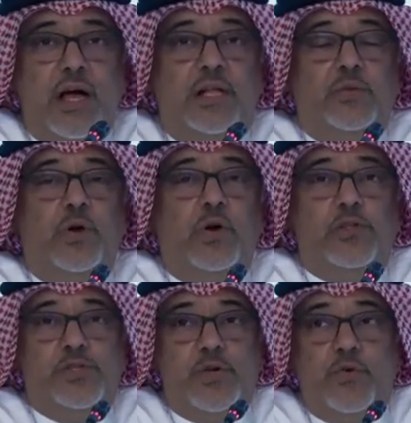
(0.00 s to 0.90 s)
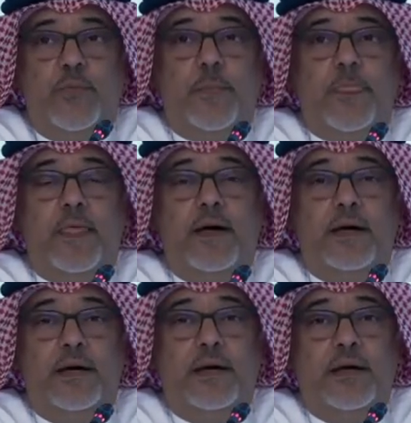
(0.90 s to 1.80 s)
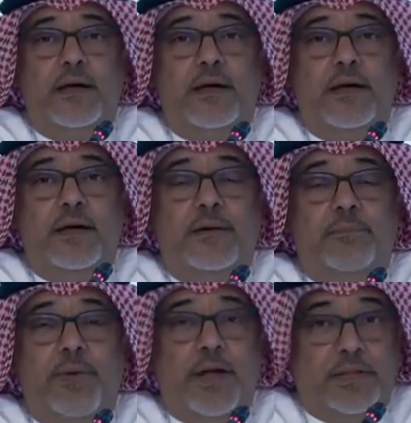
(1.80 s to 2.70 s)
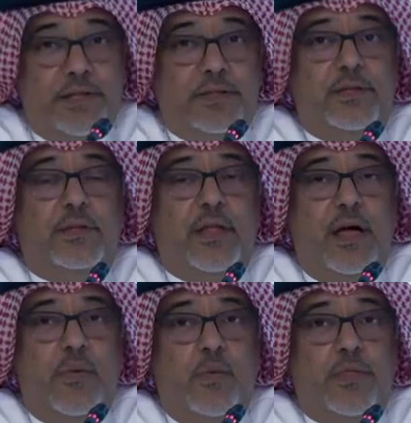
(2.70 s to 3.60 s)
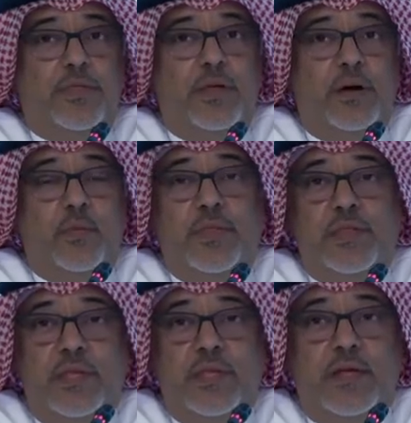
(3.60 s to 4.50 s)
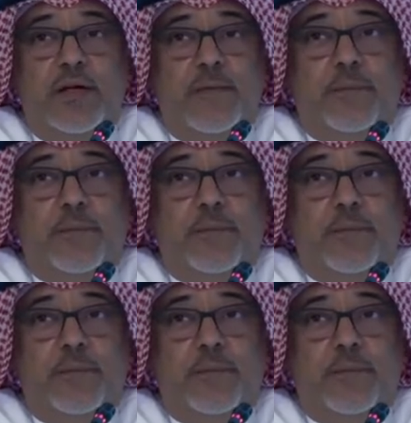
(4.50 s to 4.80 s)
And we also partner with the